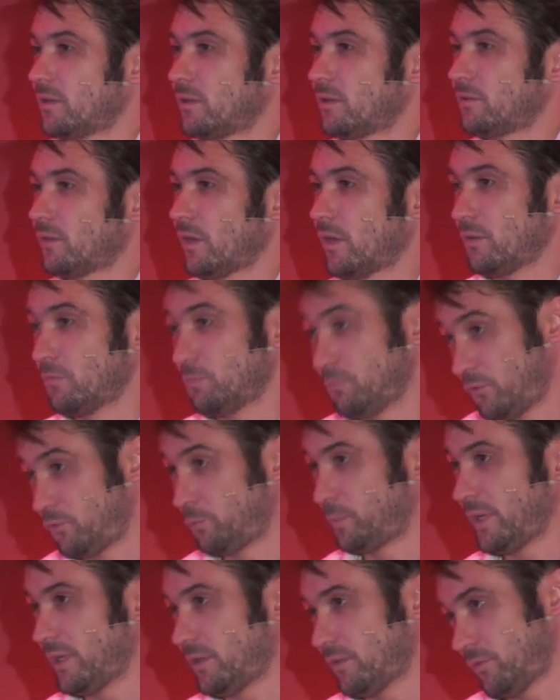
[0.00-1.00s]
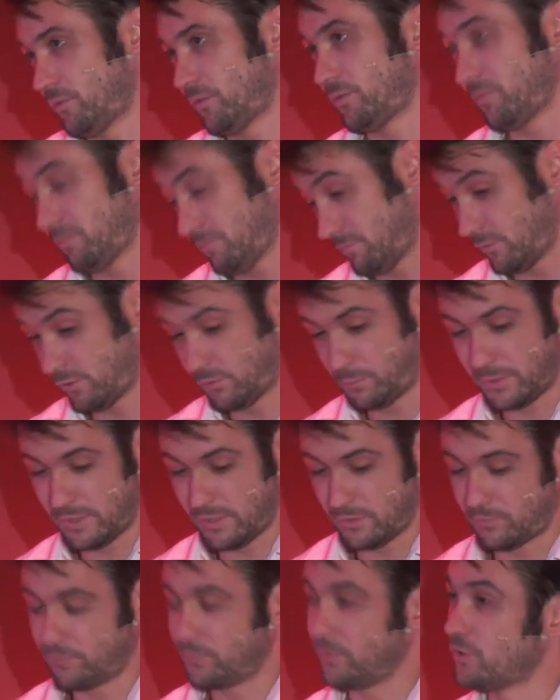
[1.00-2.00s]
So speed
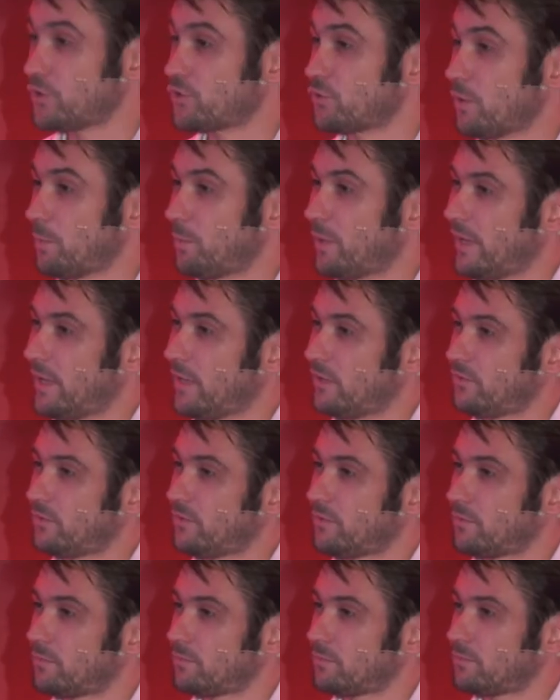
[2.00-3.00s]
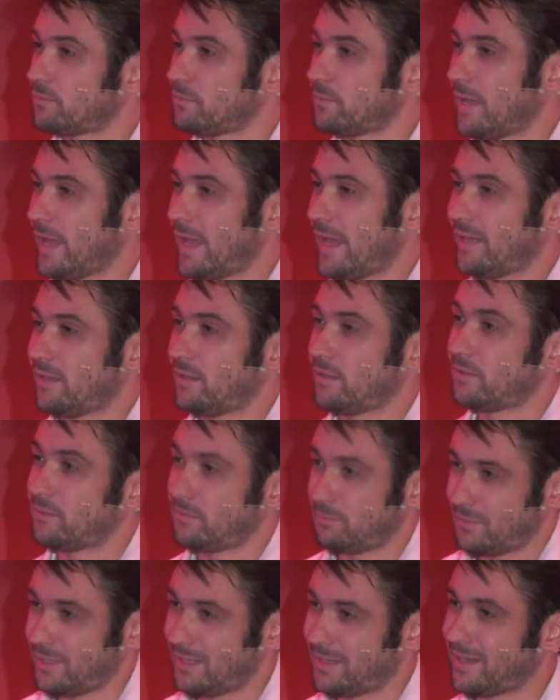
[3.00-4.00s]
of future repairs and
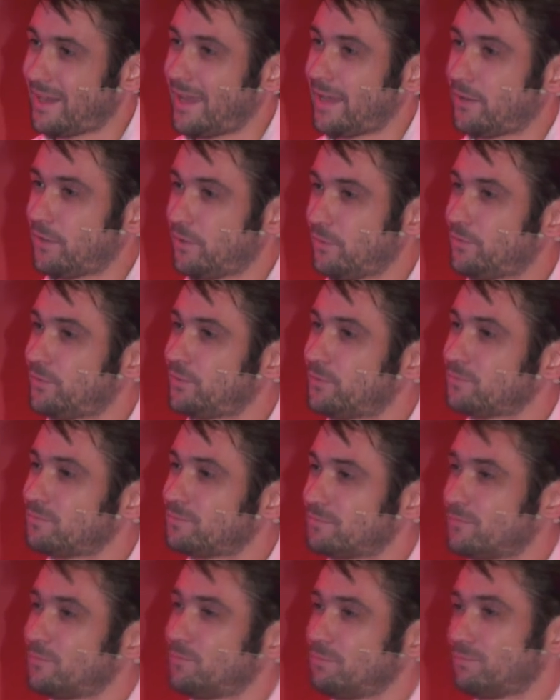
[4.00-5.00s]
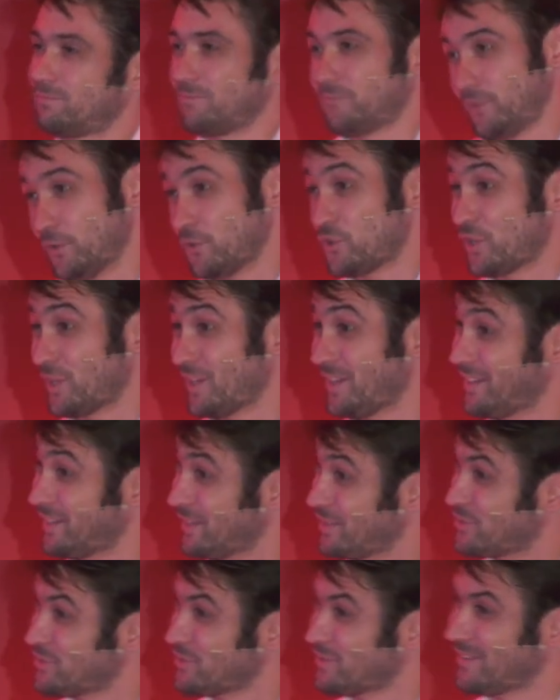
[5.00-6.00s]
a lack of future
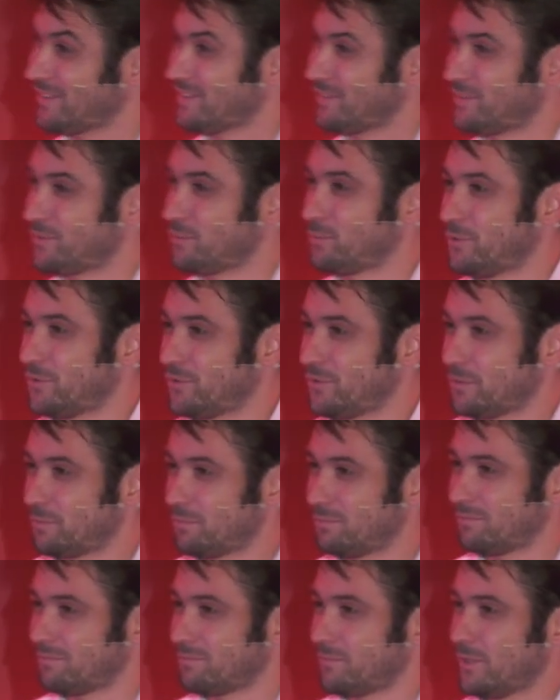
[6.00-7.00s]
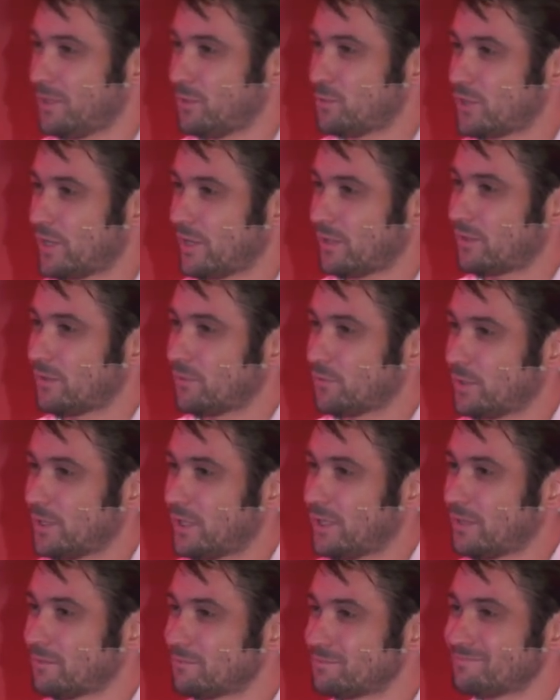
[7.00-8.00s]
leakage was the objective, really.